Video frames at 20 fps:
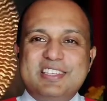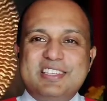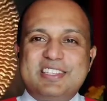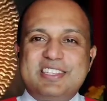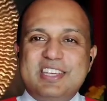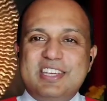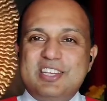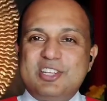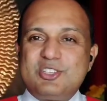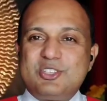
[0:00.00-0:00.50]

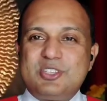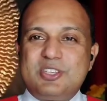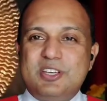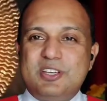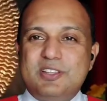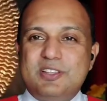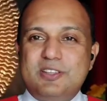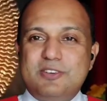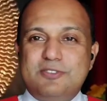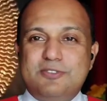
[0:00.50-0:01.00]
Since
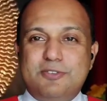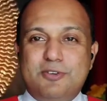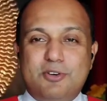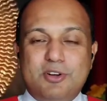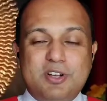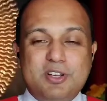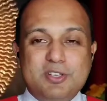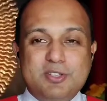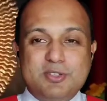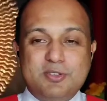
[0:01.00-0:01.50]
the
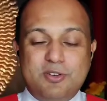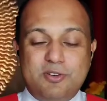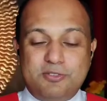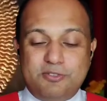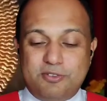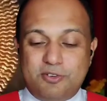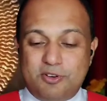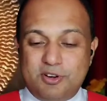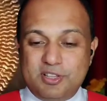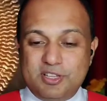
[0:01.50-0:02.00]
focus
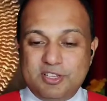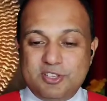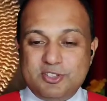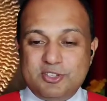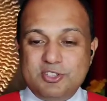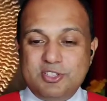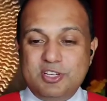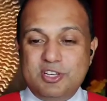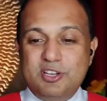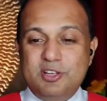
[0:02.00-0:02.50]
of all
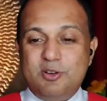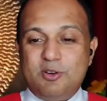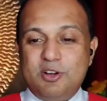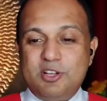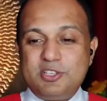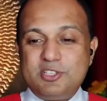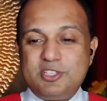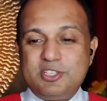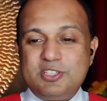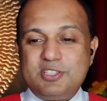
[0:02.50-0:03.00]
these
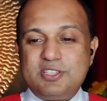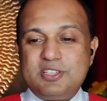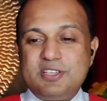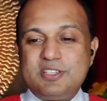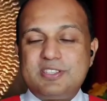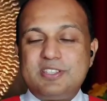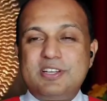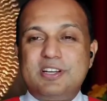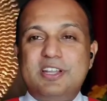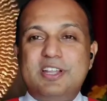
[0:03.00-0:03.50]
genealogies
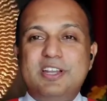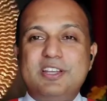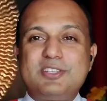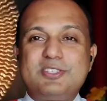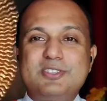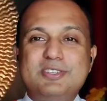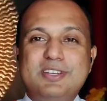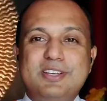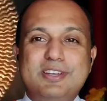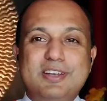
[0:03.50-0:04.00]
is the
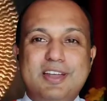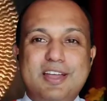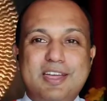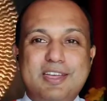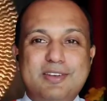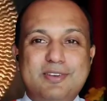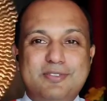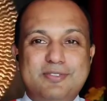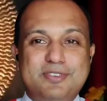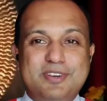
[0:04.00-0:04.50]
dynastic
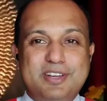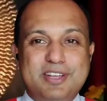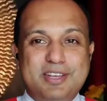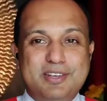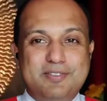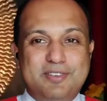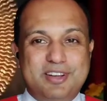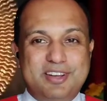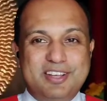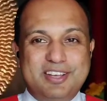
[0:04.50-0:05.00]
line of
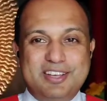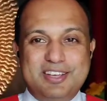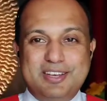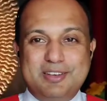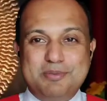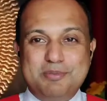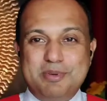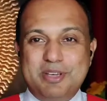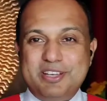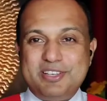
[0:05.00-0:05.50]
David,
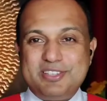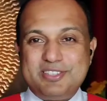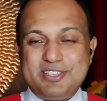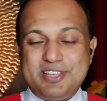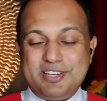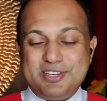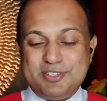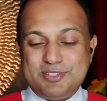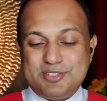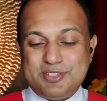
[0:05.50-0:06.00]
it makes
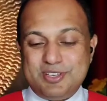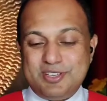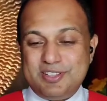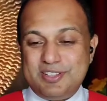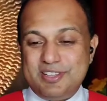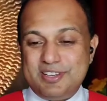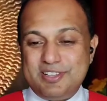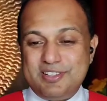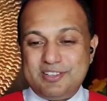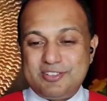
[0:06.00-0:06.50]
sense
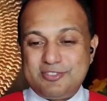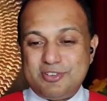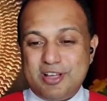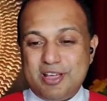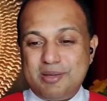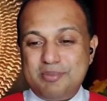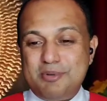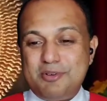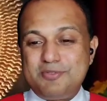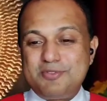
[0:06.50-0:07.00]
that the
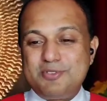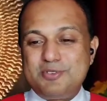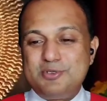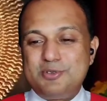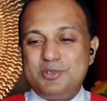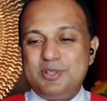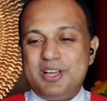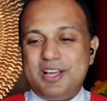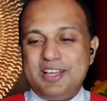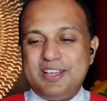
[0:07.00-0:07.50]
tribe of
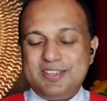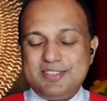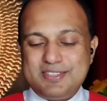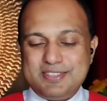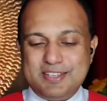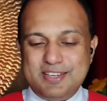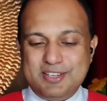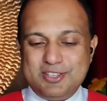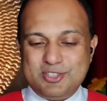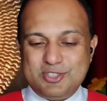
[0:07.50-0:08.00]
Judah
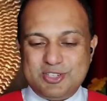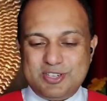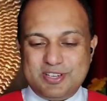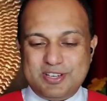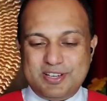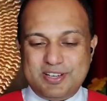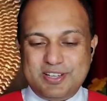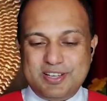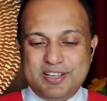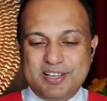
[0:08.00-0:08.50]
is
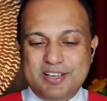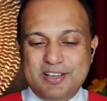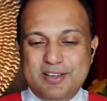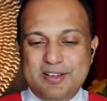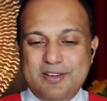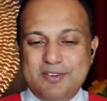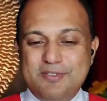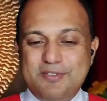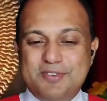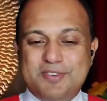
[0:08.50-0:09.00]
listed
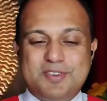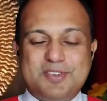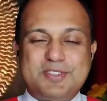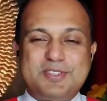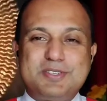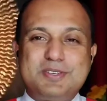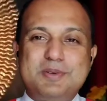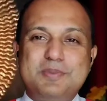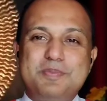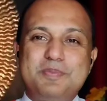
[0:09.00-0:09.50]

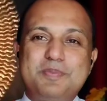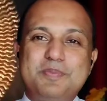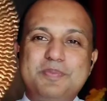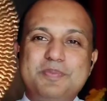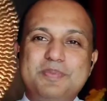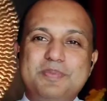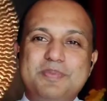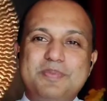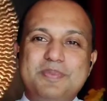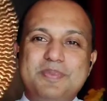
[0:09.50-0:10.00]
first.
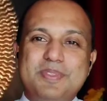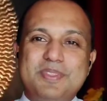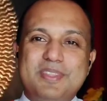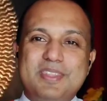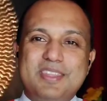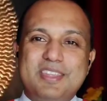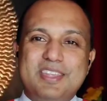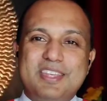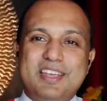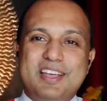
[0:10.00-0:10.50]

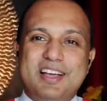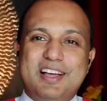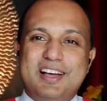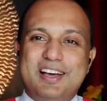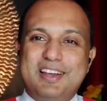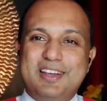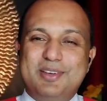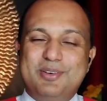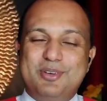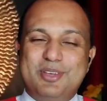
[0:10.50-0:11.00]

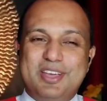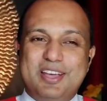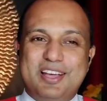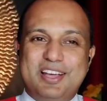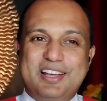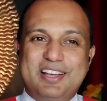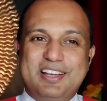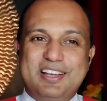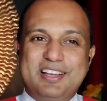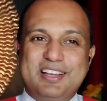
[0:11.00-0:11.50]

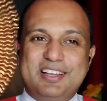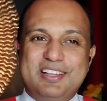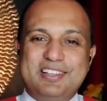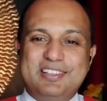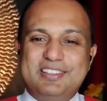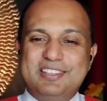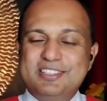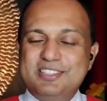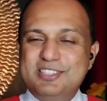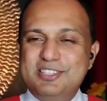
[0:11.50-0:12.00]
Hallelujah.
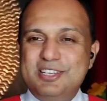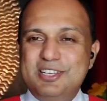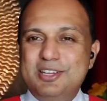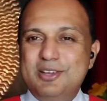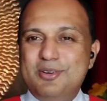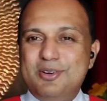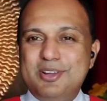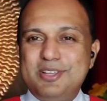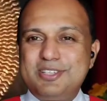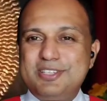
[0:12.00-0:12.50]
The
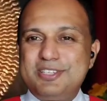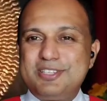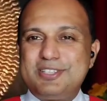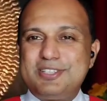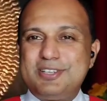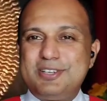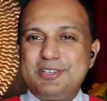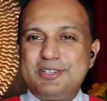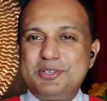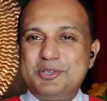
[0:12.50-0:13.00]

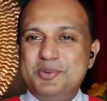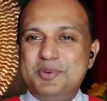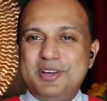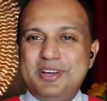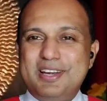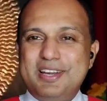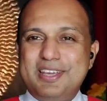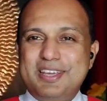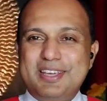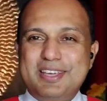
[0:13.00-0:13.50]
genealogies
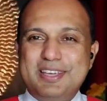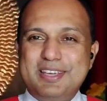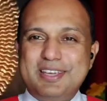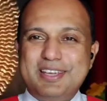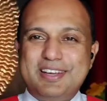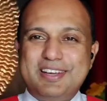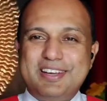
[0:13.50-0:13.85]
surely